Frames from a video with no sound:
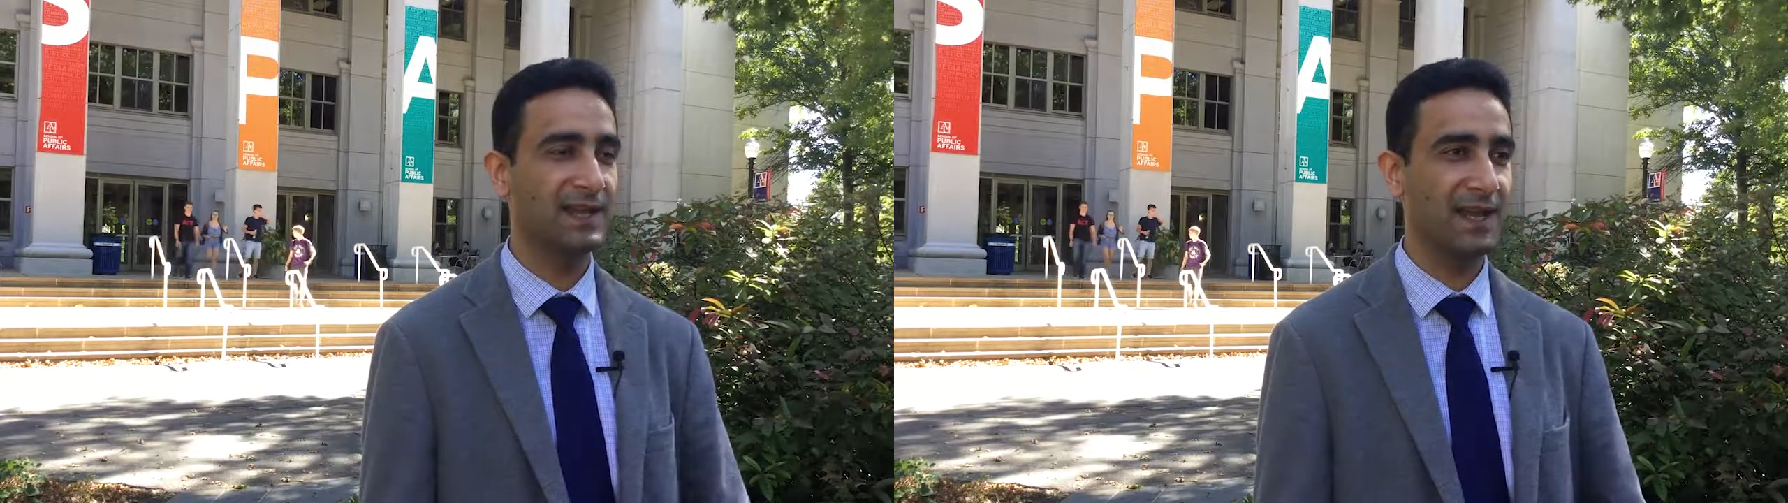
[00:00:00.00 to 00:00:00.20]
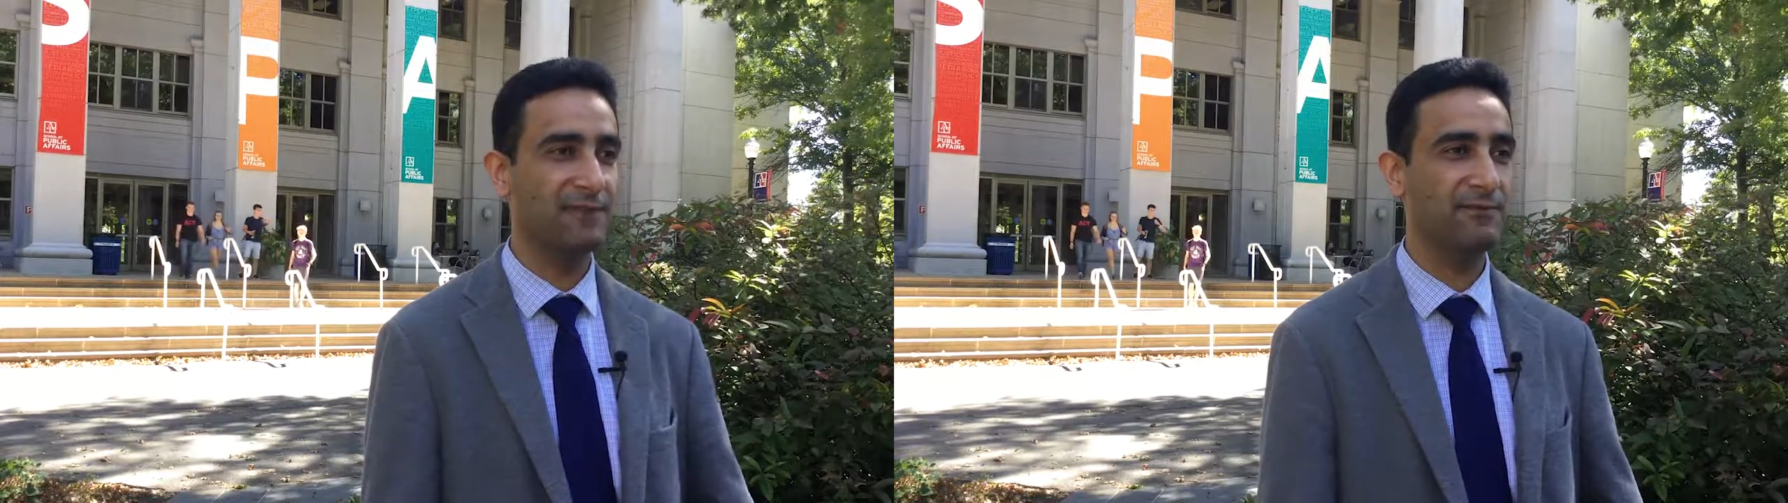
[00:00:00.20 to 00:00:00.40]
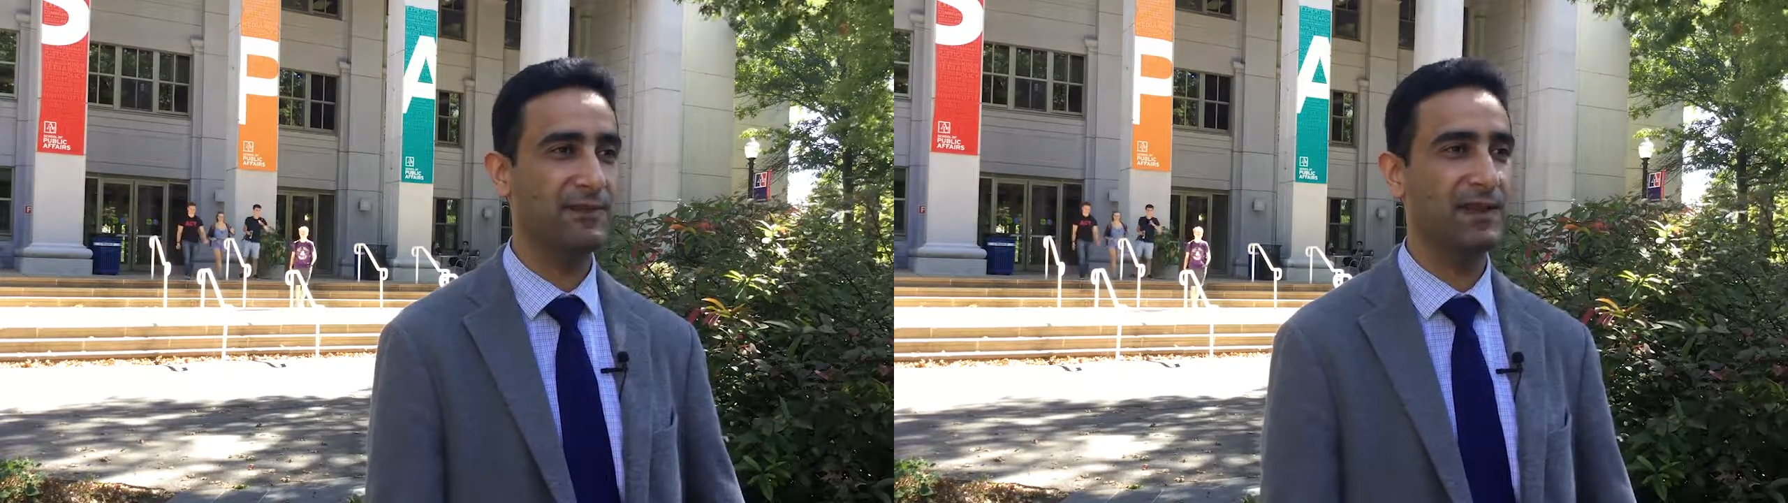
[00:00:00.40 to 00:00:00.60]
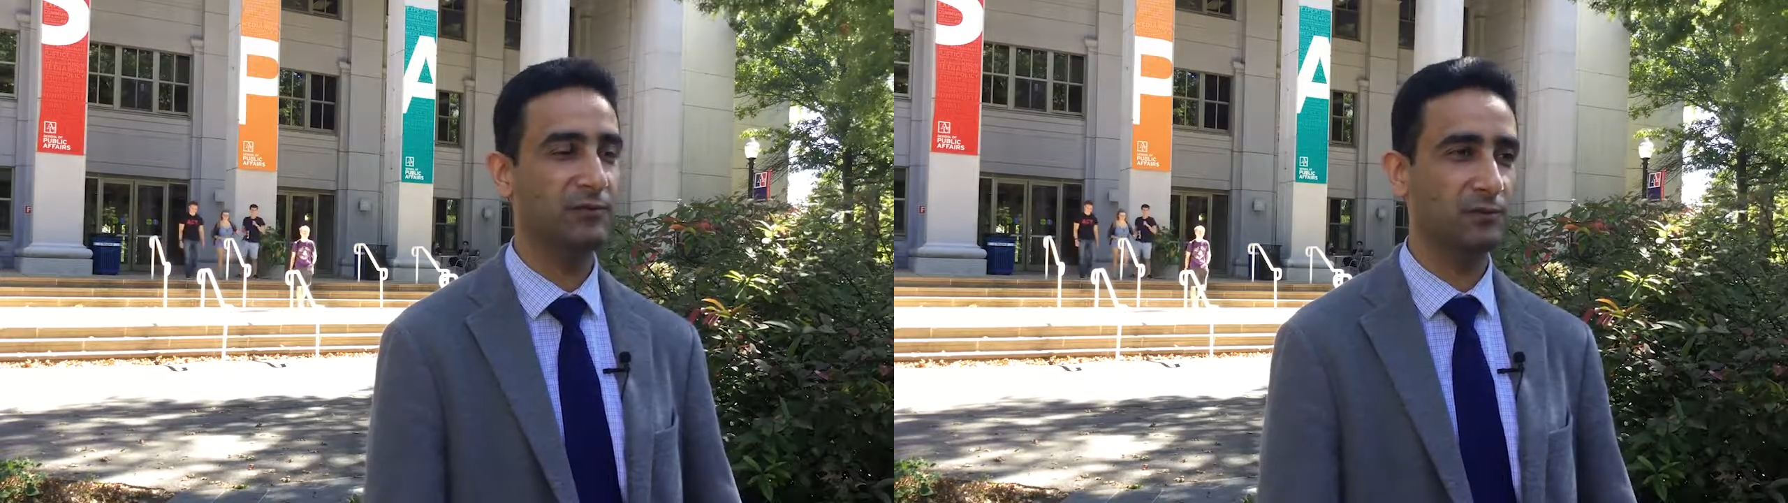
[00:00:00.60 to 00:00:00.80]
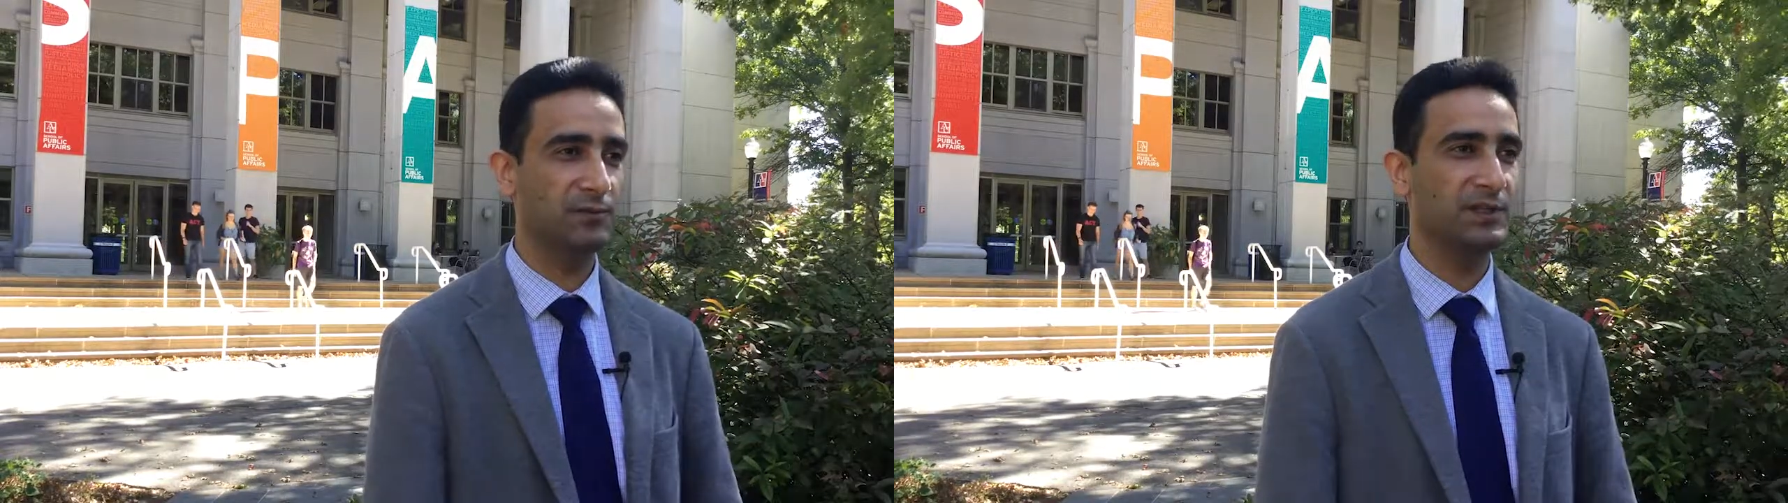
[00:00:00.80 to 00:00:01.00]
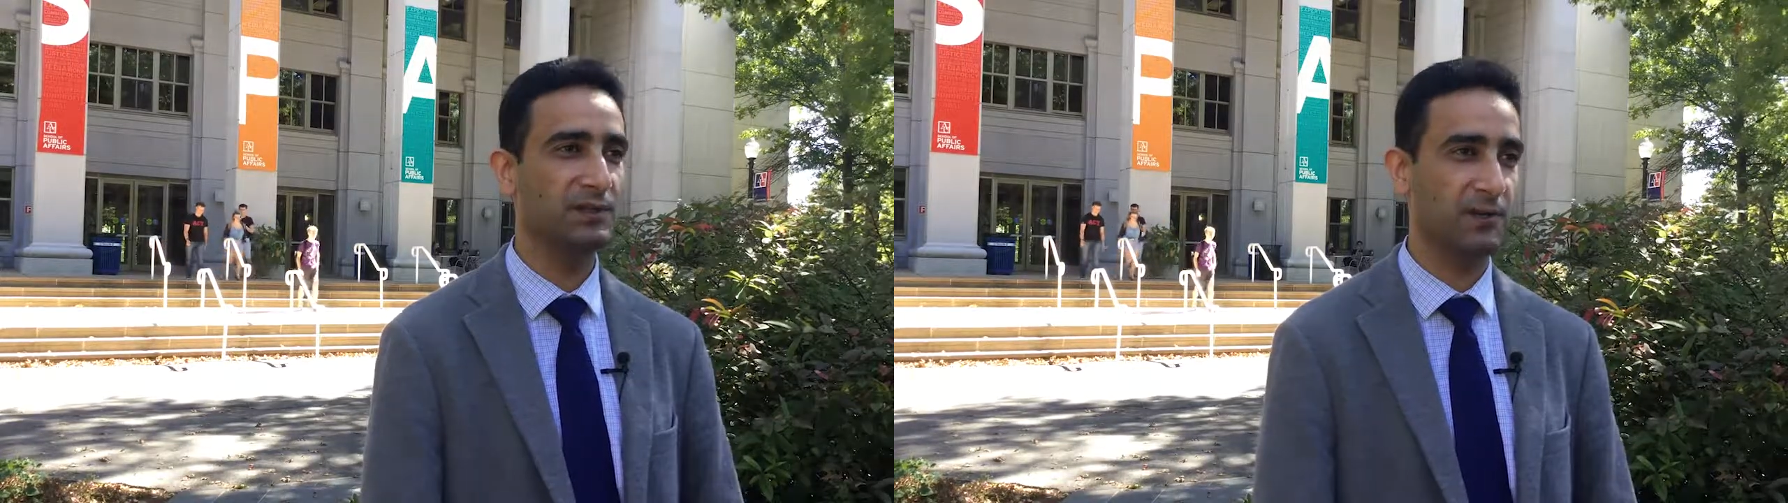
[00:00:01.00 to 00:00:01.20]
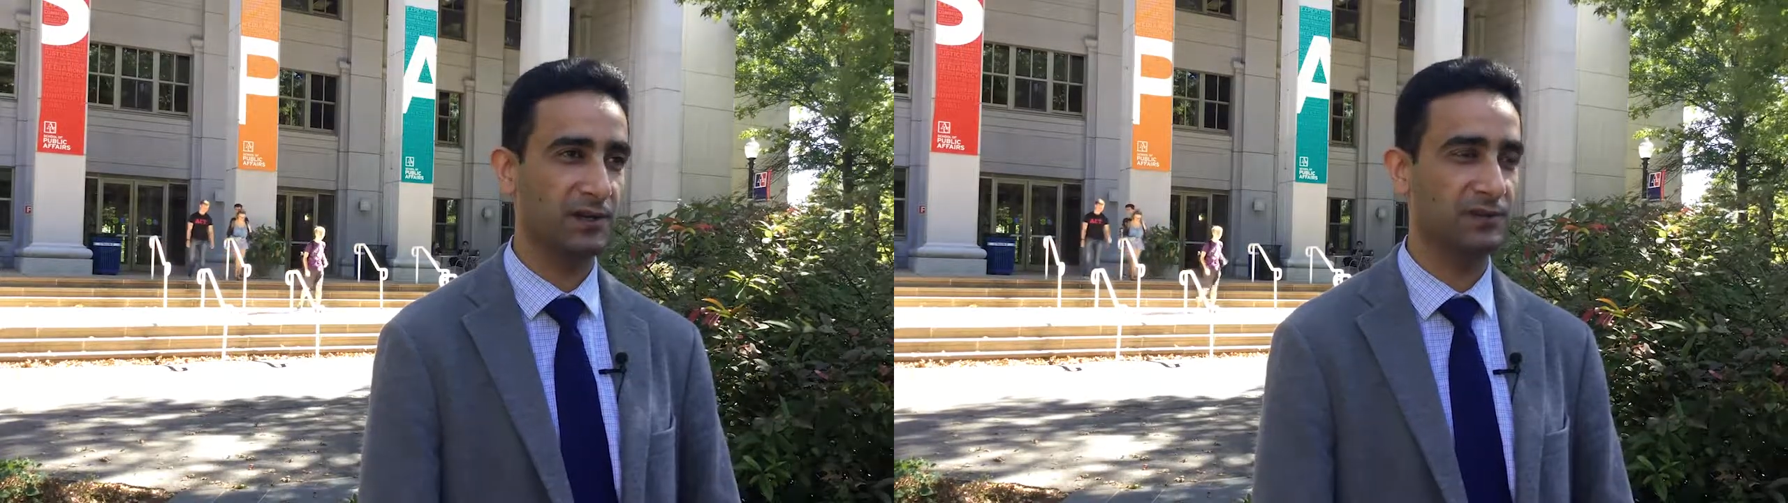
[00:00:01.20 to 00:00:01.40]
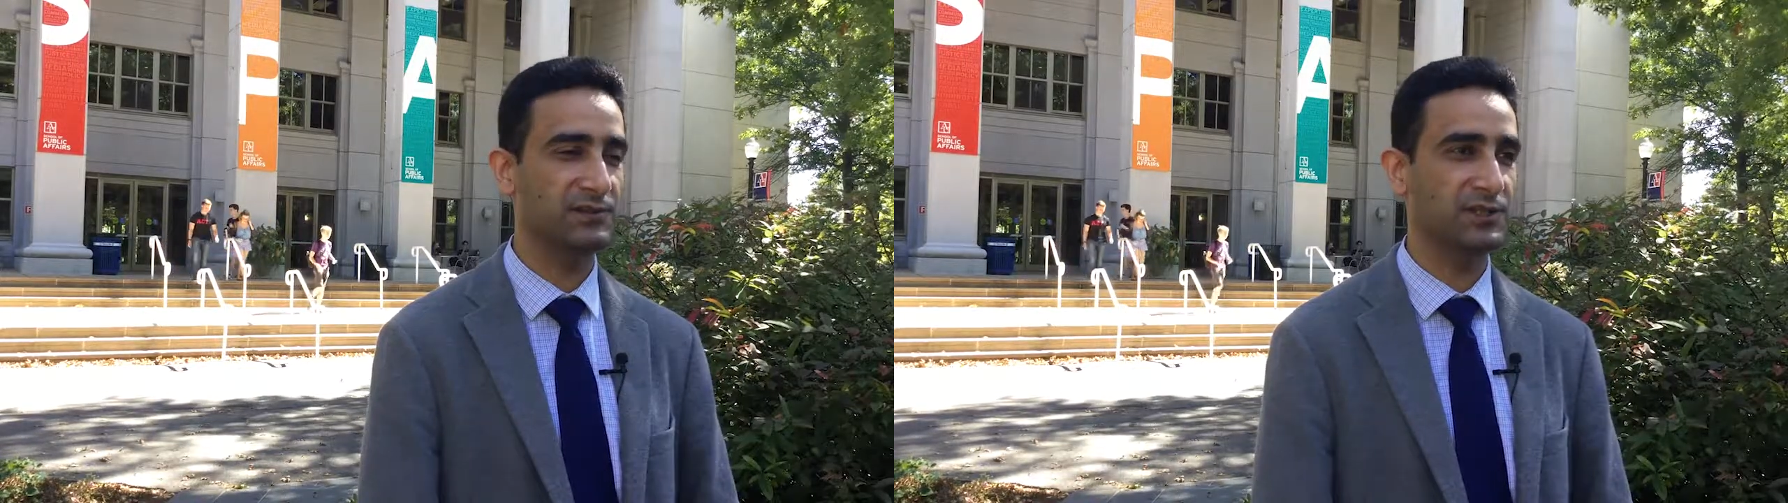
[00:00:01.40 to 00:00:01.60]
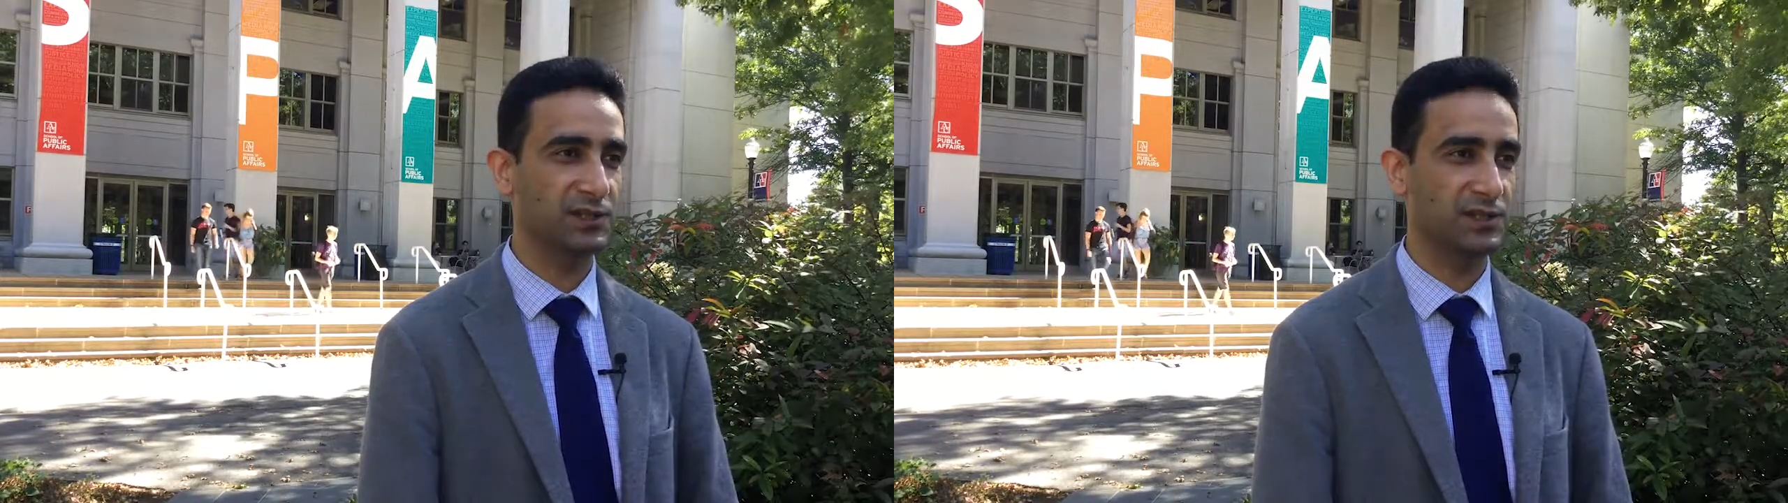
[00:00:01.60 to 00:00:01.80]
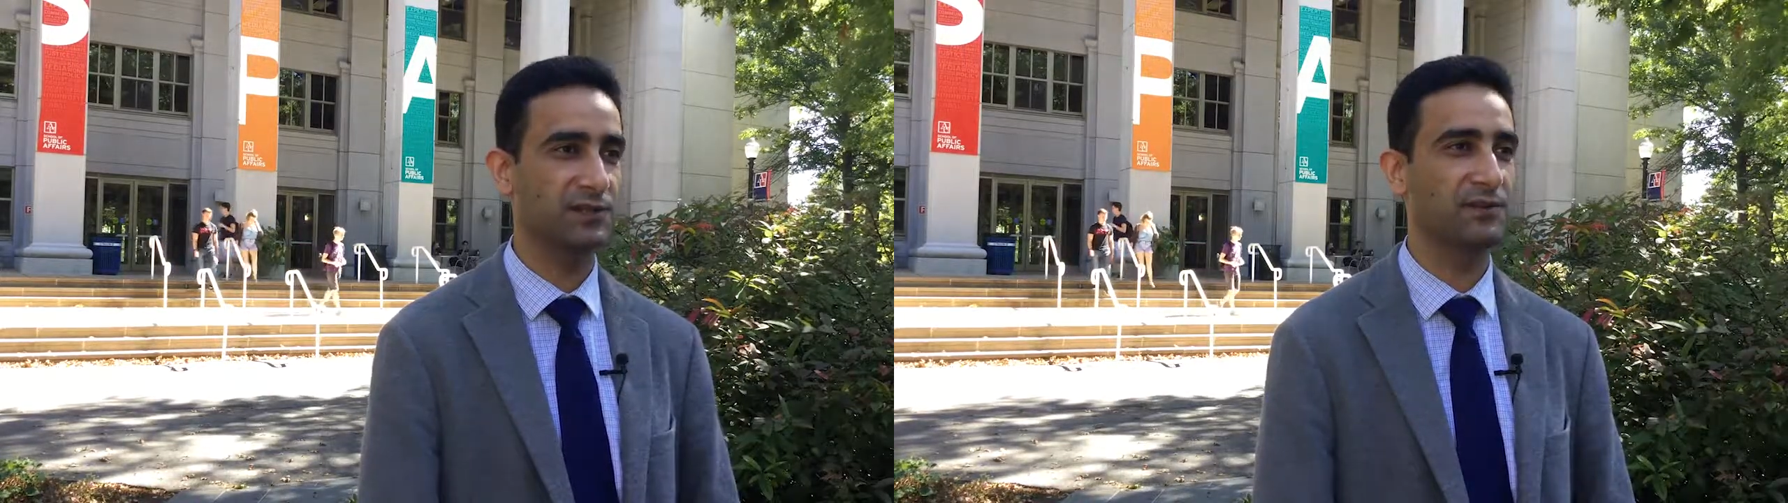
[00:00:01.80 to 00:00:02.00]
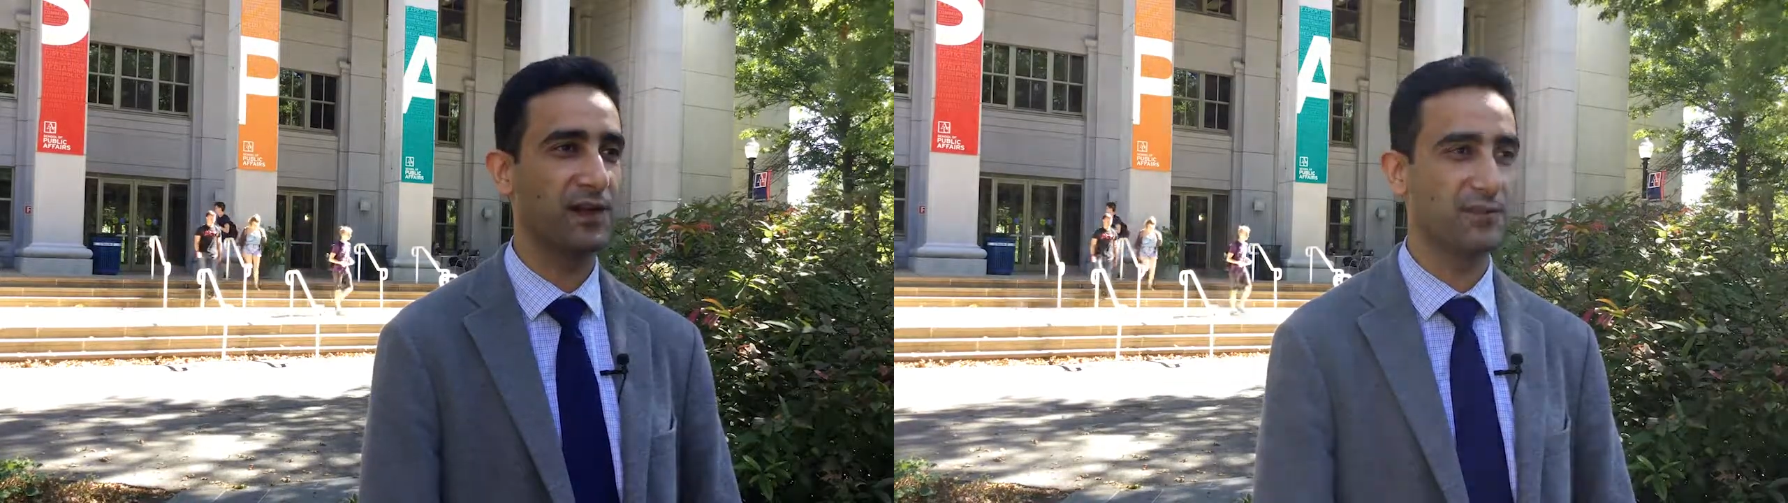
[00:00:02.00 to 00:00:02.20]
and failed to bring democratization in the